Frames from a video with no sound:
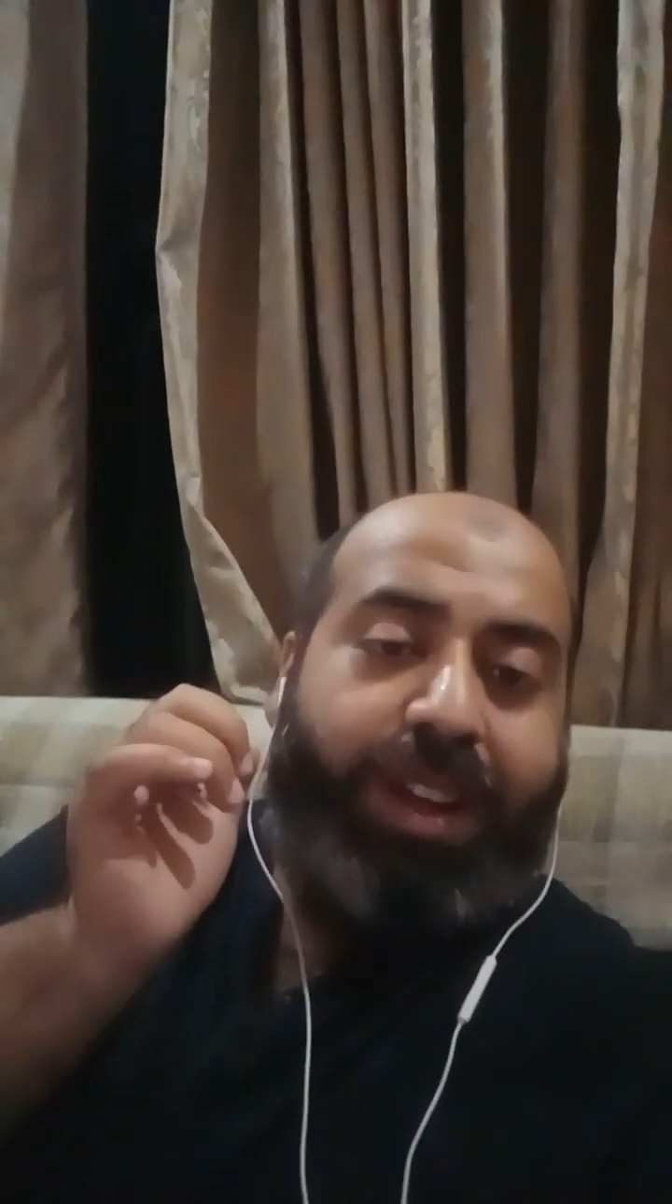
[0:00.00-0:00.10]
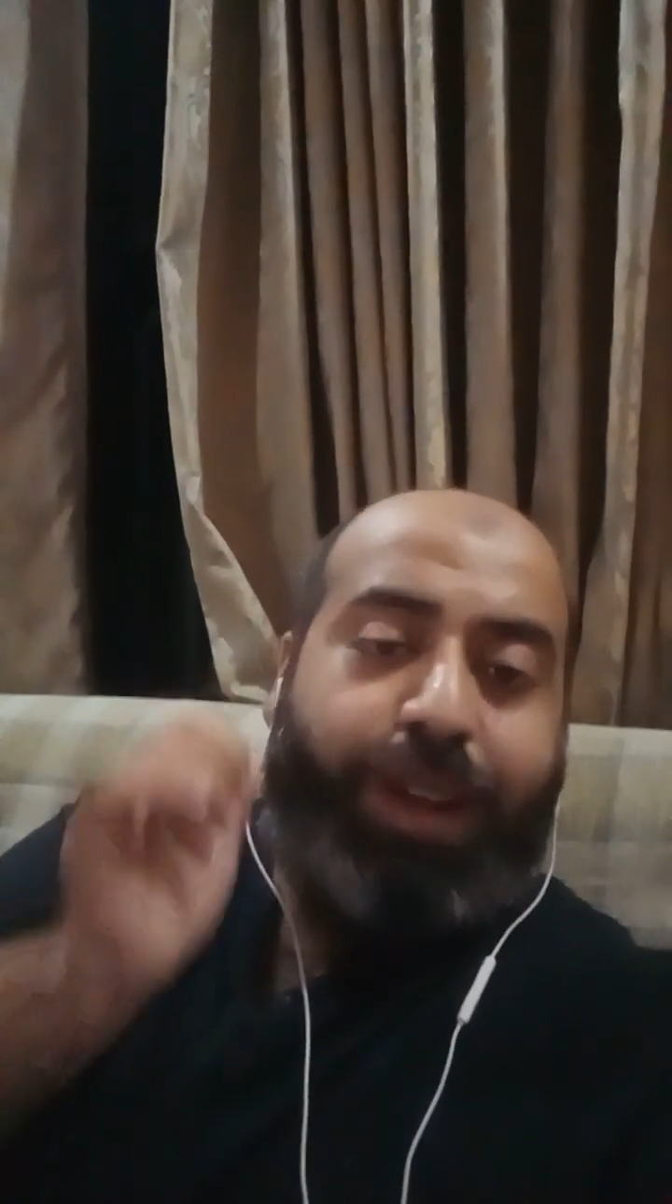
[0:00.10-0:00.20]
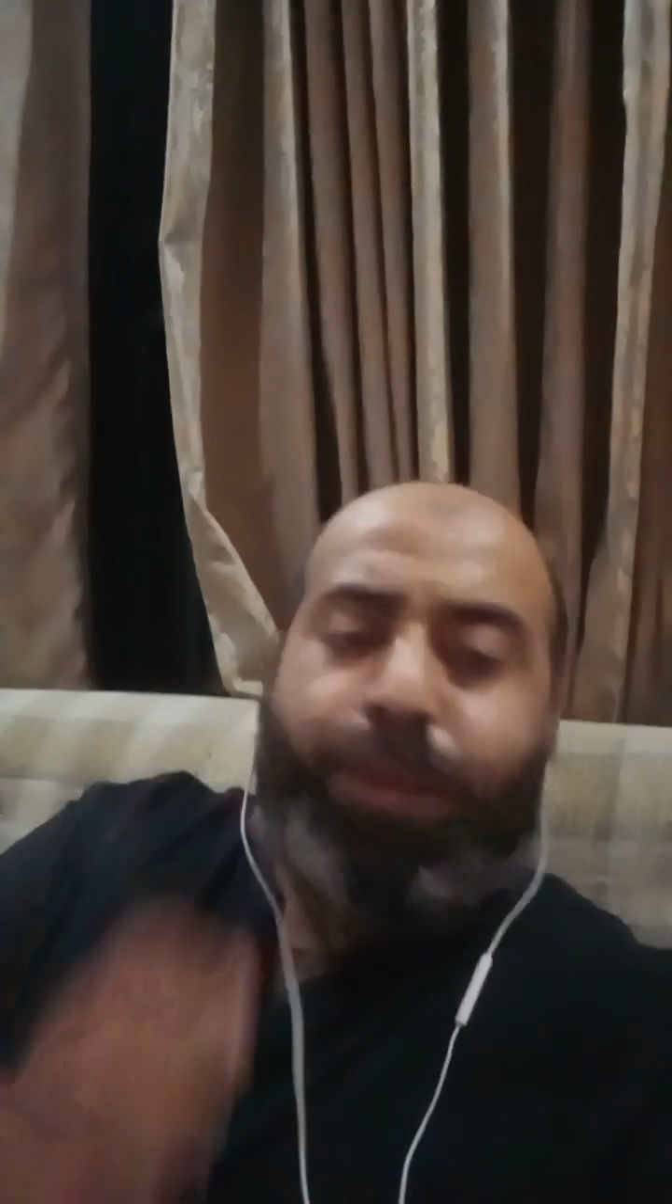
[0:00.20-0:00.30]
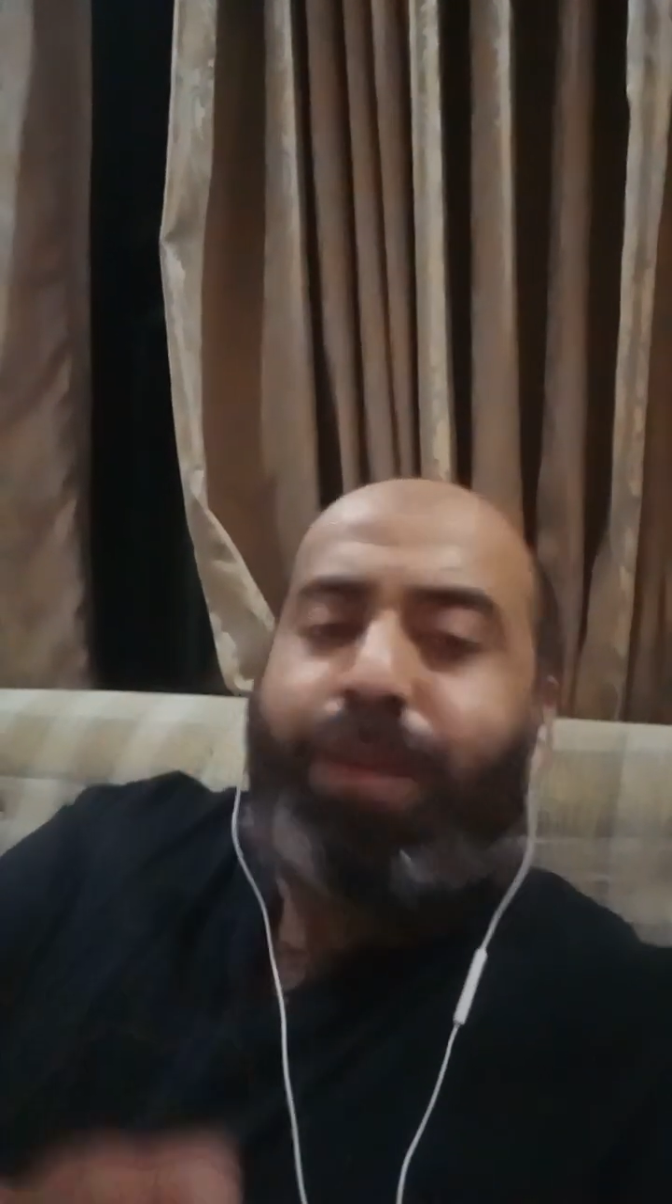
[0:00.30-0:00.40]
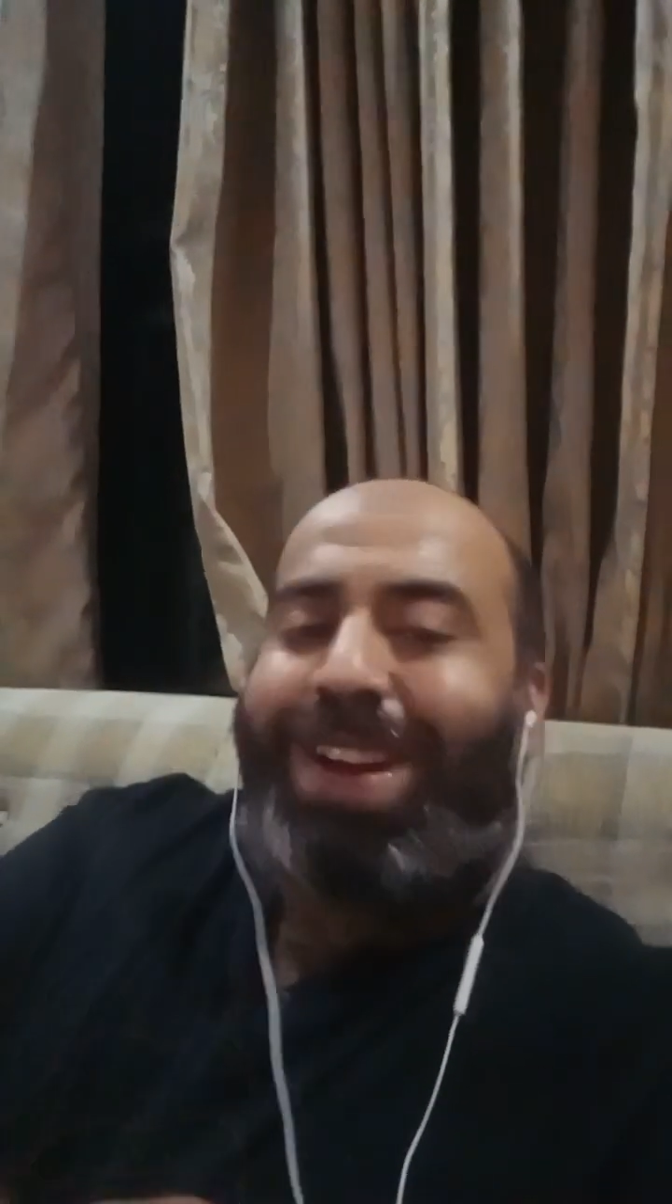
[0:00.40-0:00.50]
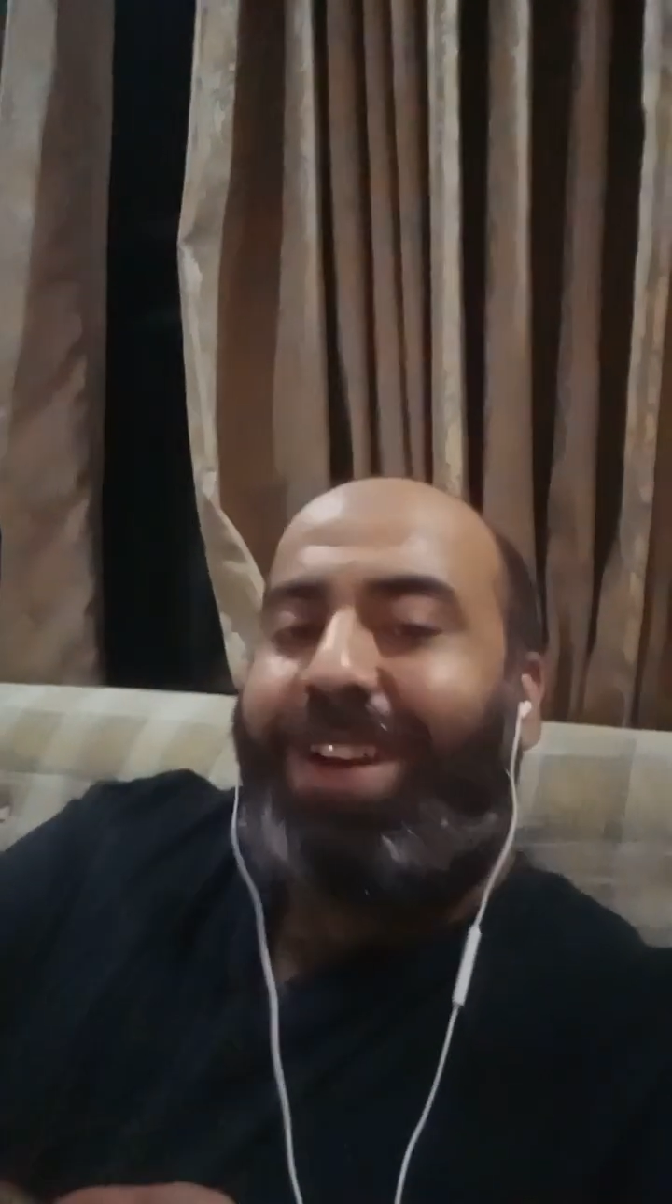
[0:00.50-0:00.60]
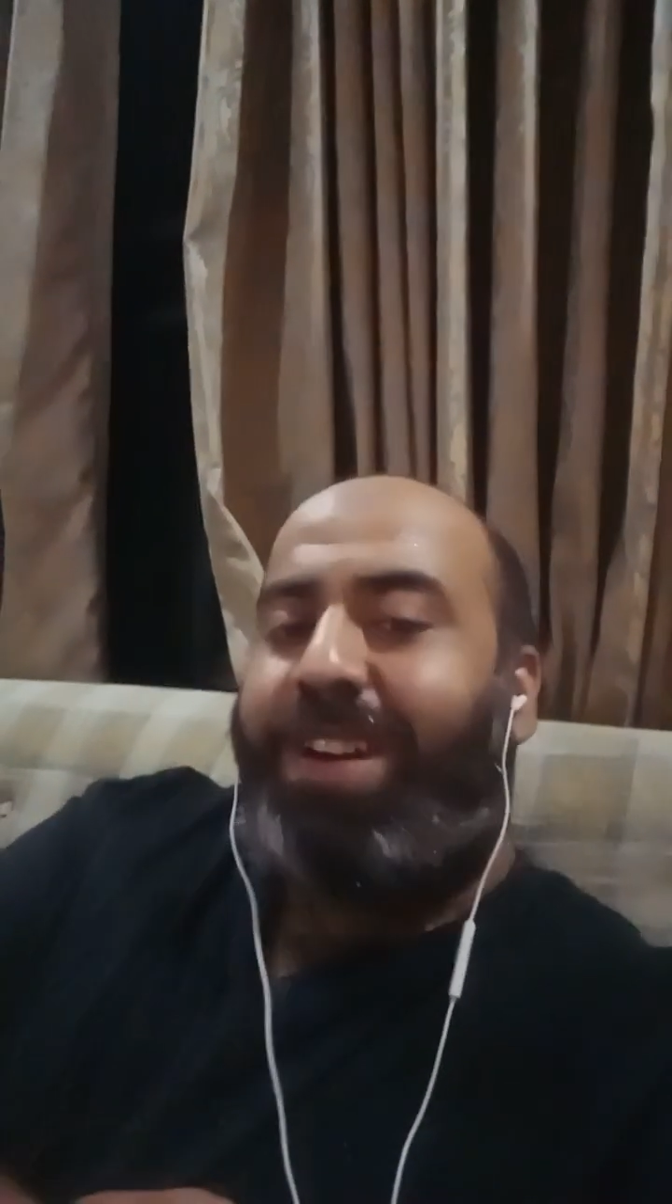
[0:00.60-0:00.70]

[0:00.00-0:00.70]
diplomatic